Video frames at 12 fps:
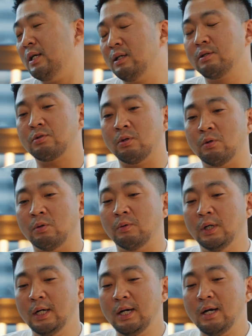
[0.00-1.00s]

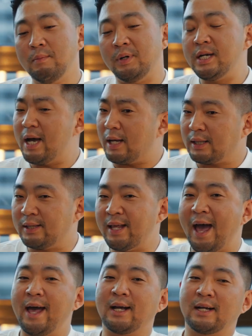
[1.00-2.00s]
So, but yeah,
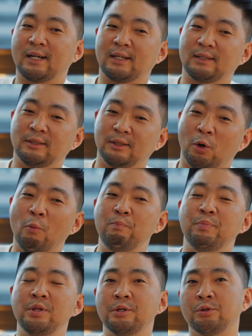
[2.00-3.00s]
that
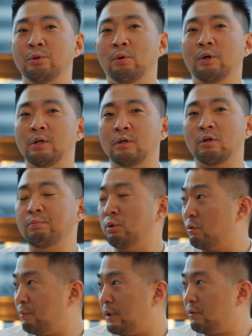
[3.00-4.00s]
opened the door in a
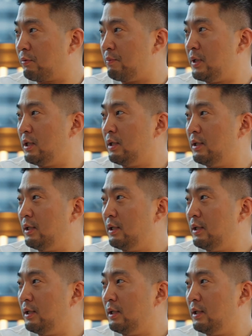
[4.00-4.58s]
crypto space for me.